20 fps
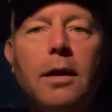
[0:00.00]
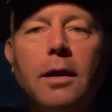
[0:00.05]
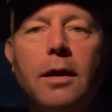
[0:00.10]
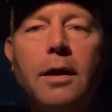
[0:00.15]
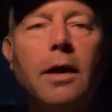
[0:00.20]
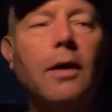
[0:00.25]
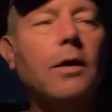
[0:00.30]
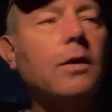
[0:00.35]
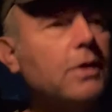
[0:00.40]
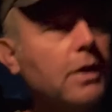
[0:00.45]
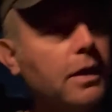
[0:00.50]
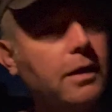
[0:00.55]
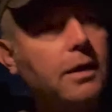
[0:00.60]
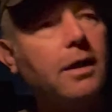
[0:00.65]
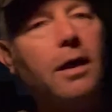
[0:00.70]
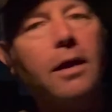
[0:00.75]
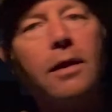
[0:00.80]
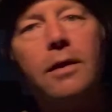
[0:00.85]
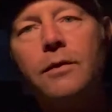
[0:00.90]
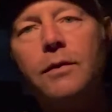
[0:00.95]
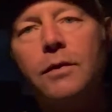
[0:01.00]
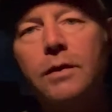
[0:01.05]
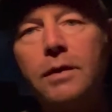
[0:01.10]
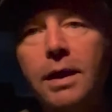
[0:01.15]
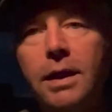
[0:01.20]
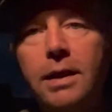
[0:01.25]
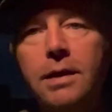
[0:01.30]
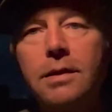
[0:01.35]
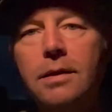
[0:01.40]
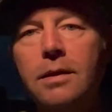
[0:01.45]
you know, it's all the colorful
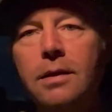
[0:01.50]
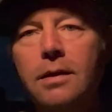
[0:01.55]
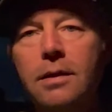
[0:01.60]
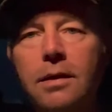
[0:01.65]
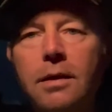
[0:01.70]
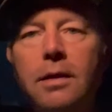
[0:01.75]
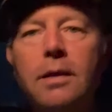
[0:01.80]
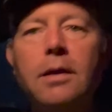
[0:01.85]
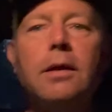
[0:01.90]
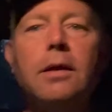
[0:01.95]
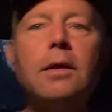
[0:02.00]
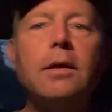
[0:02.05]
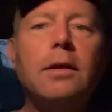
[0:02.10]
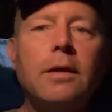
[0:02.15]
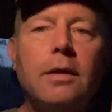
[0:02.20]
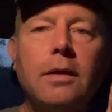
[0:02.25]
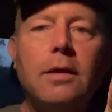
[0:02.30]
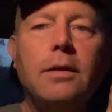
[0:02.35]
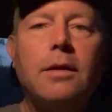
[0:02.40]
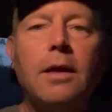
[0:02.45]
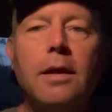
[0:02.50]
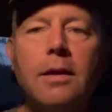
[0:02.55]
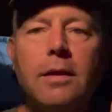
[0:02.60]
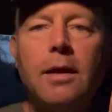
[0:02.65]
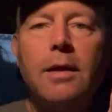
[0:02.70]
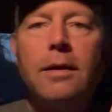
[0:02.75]
lights and you